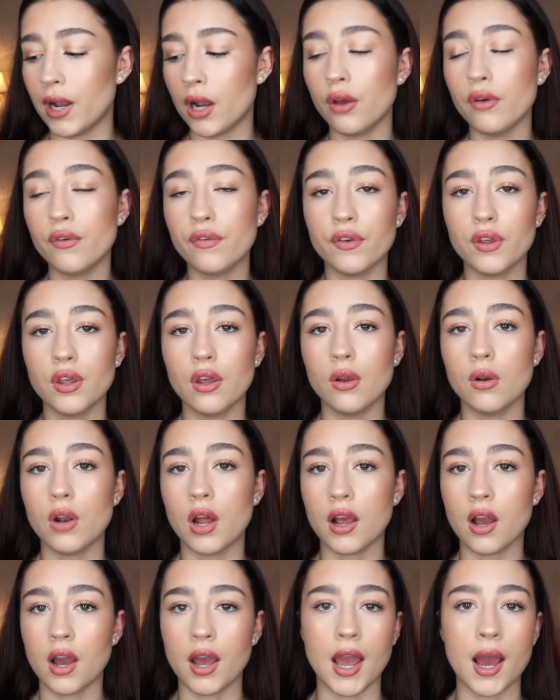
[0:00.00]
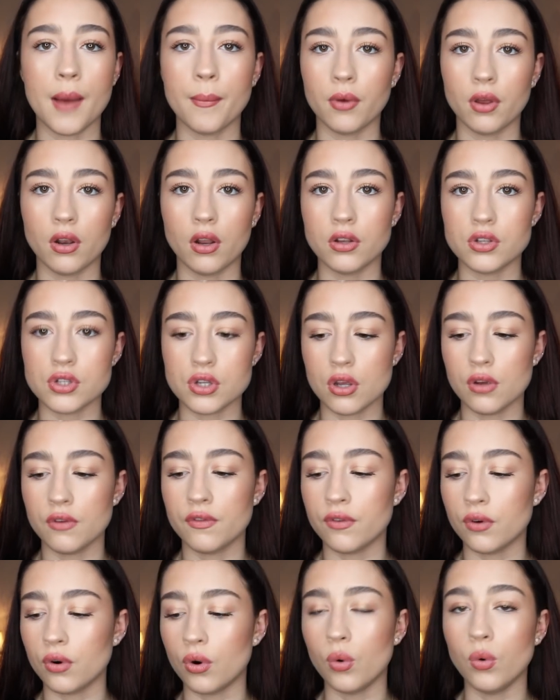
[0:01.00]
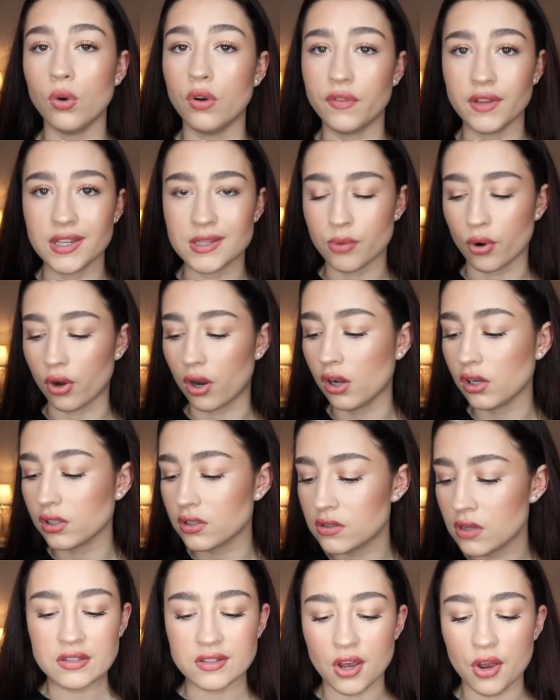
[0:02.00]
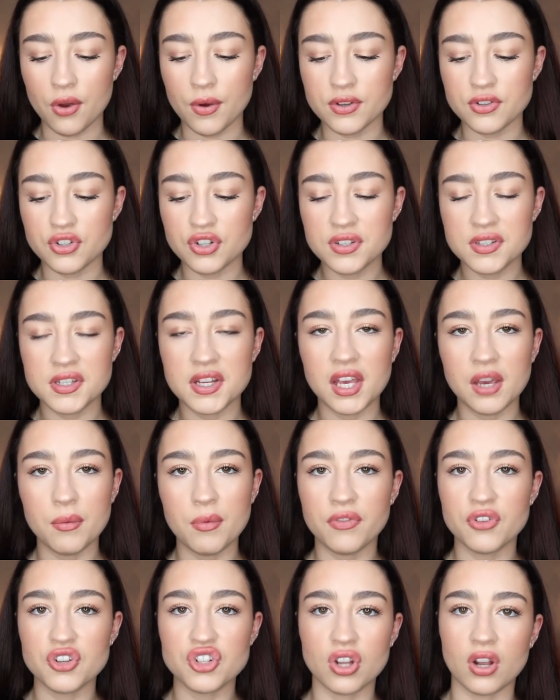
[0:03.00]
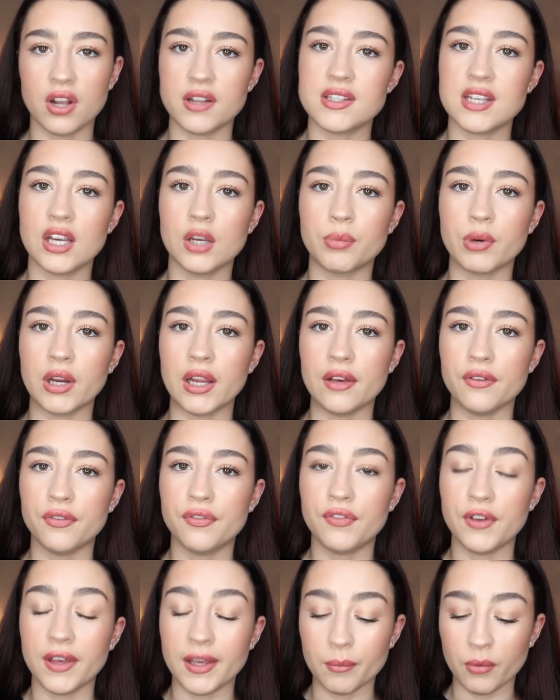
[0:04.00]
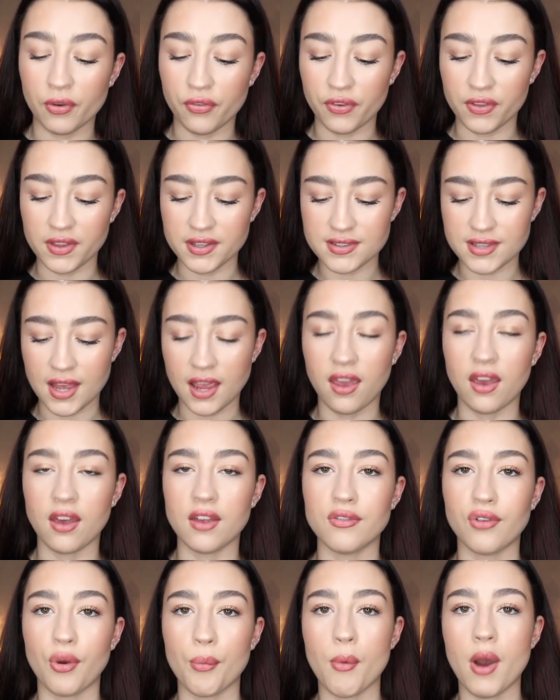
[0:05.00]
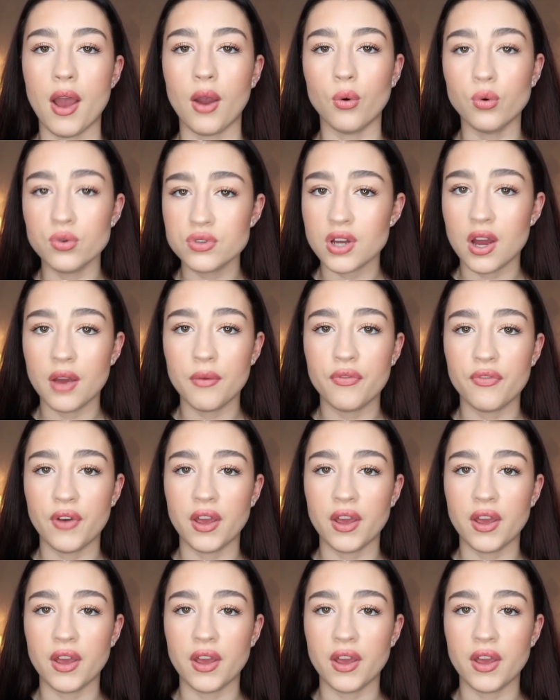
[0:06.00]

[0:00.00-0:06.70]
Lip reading: below for you, like I am going to do for all of these products. So just sticking with the Charlotte Tilbury theme for the second, my all-time